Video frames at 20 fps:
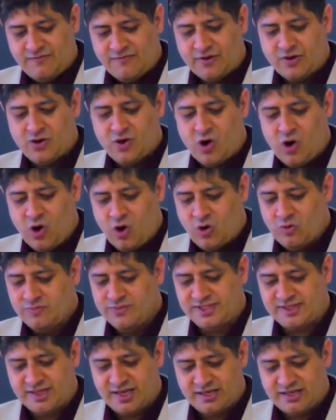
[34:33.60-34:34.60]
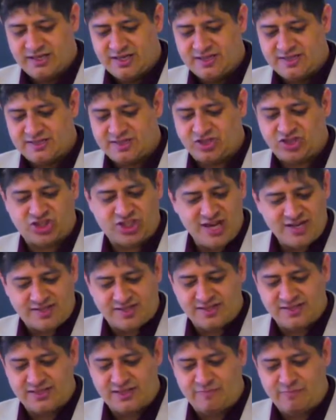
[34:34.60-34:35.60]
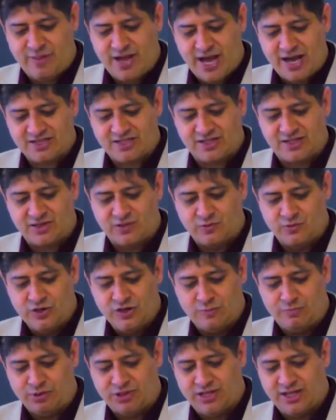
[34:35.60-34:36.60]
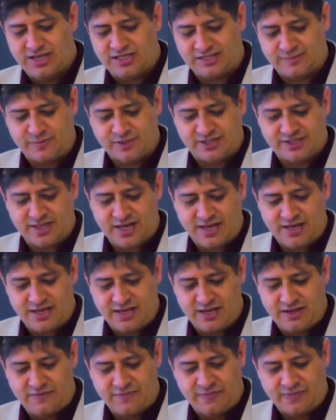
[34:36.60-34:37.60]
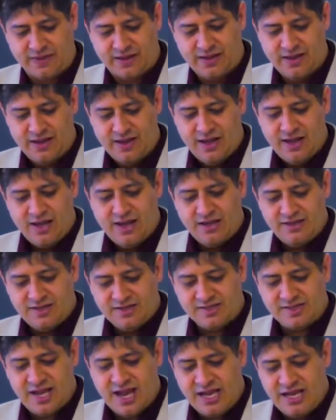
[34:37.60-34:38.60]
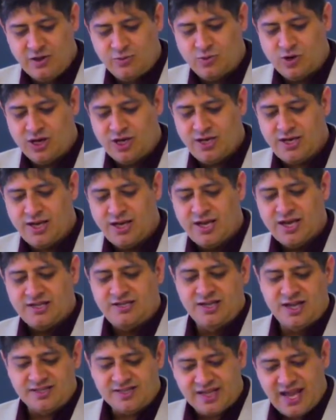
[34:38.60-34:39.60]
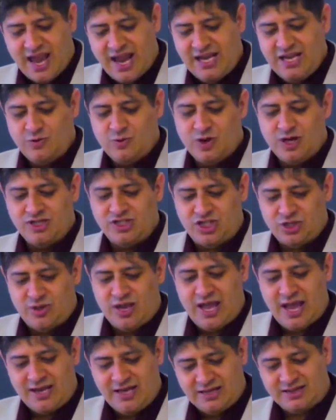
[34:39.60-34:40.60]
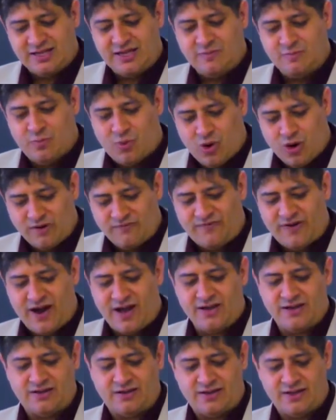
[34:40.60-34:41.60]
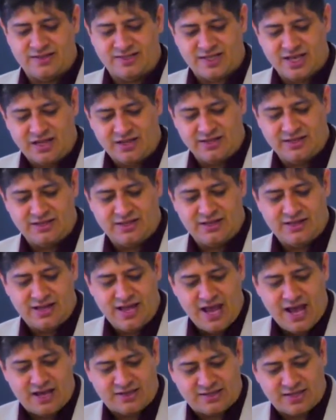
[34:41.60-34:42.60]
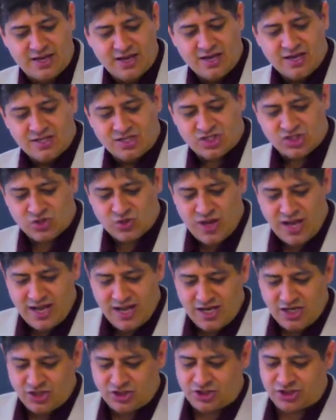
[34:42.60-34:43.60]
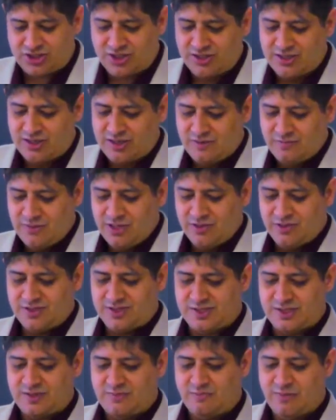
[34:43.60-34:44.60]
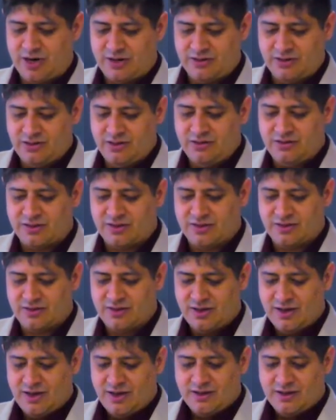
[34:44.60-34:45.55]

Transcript: for a homesickness chases them back to their real place beside him. And does anyone, does anyone do anything more vital in telling than that? Strange, mused Martin Luther,